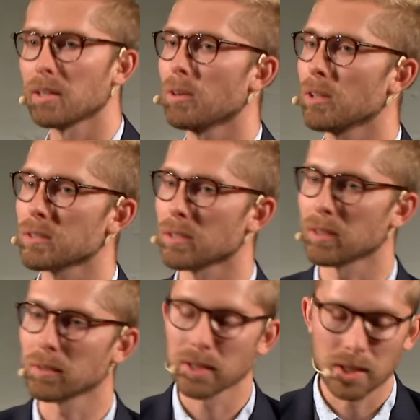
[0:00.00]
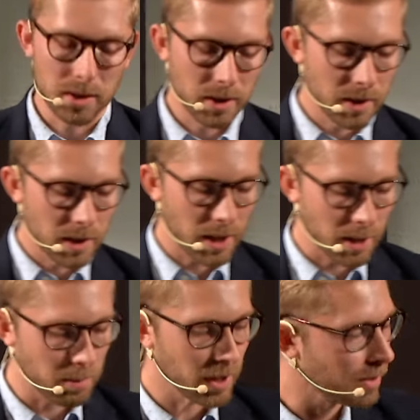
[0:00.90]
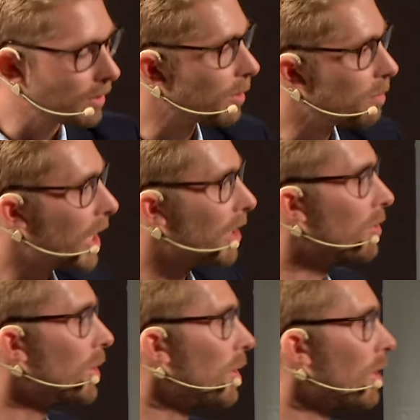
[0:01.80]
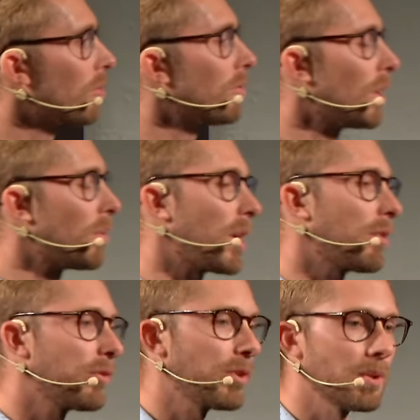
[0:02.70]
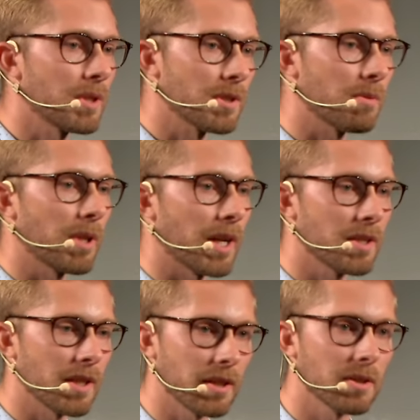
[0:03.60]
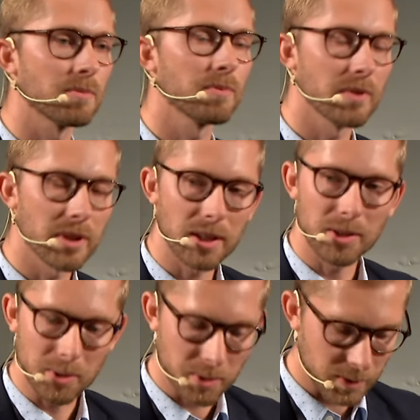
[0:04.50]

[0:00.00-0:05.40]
and also a little bit of my view of our future supply chain. Thank you.